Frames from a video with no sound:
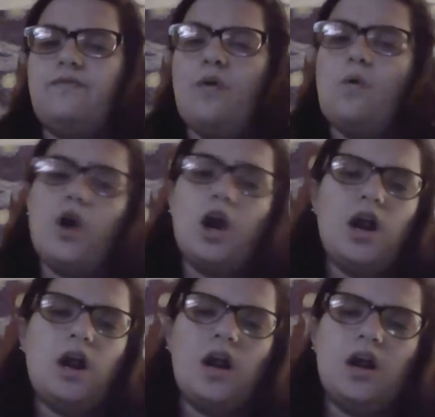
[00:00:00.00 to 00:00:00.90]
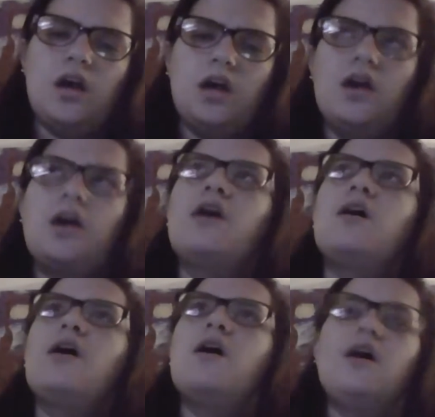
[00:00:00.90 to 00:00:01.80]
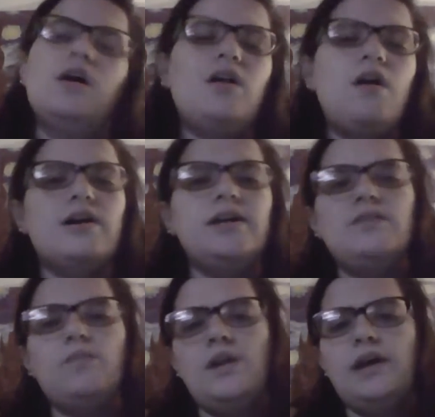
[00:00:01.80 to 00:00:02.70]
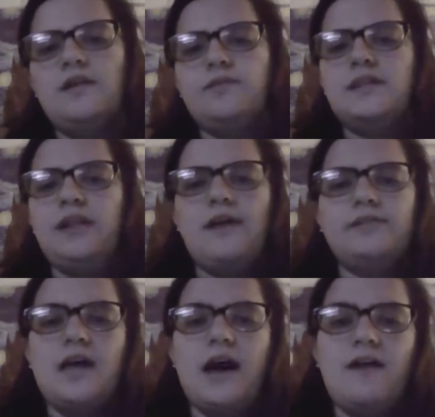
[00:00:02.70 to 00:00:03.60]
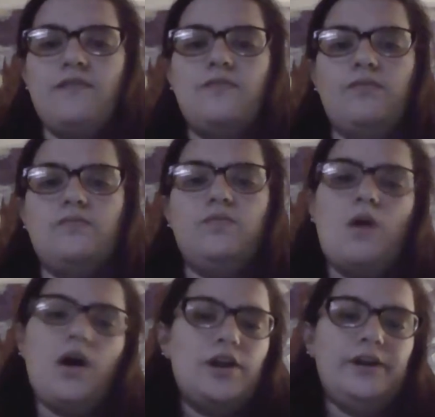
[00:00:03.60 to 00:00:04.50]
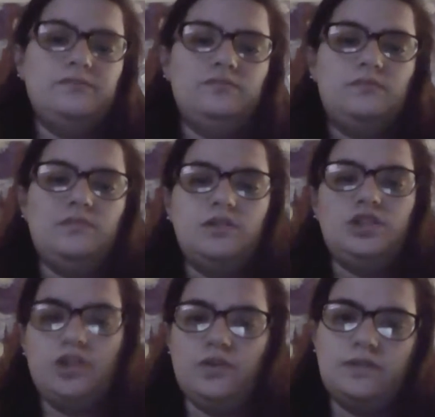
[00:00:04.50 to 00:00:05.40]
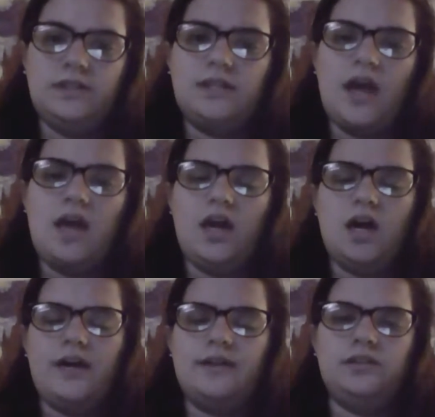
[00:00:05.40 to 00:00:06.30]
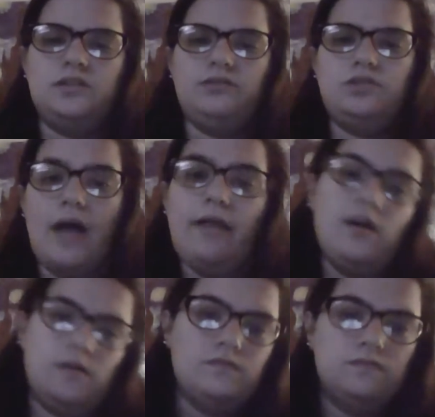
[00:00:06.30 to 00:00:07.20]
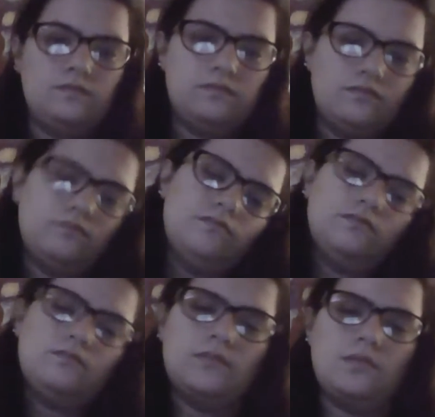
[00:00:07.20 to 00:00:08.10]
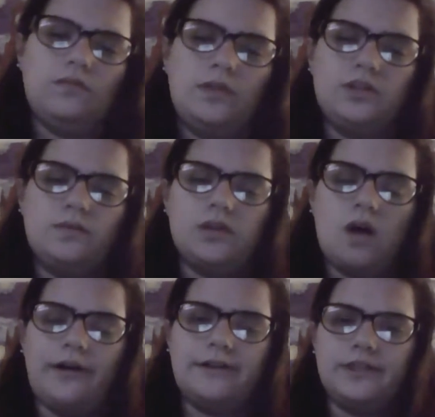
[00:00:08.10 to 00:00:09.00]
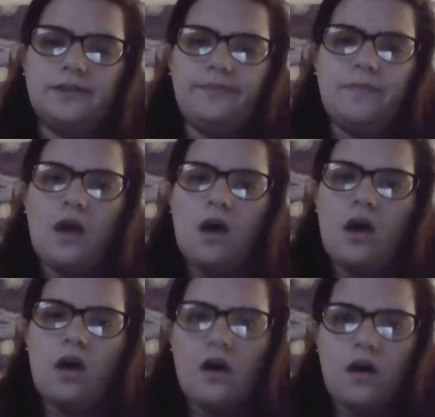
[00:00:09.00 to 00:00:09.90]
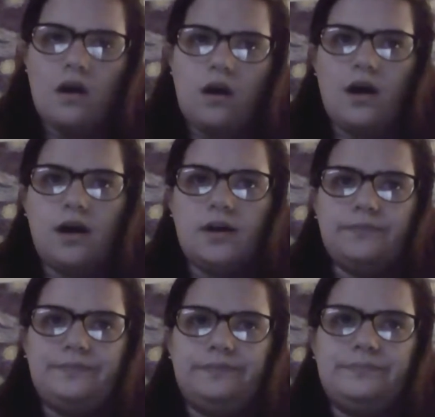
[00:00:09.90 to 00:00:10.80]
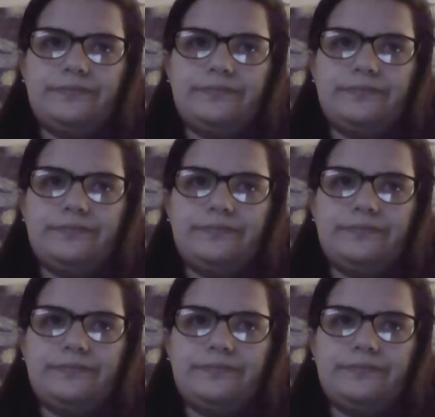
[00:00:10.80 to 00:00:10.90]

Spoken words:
4 o'clock in the morning, I was allowed to have water, juice, and Jello, which was awesome. After